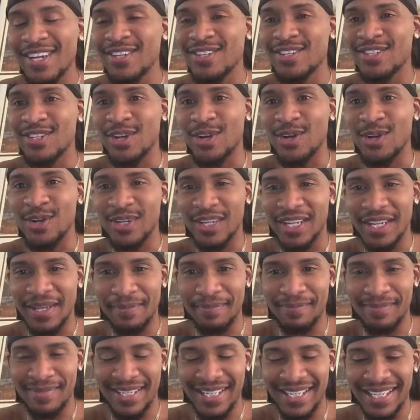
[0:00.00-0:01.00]
So
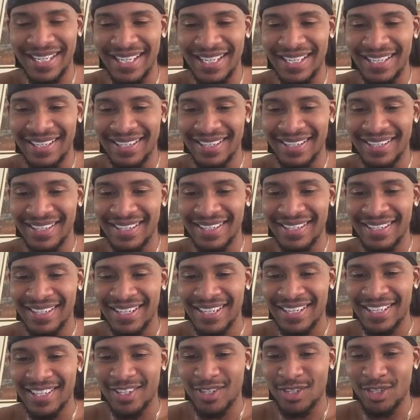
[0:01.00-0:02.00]
let me
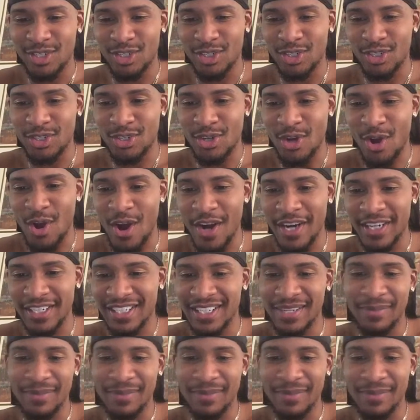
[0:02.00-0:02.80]
start.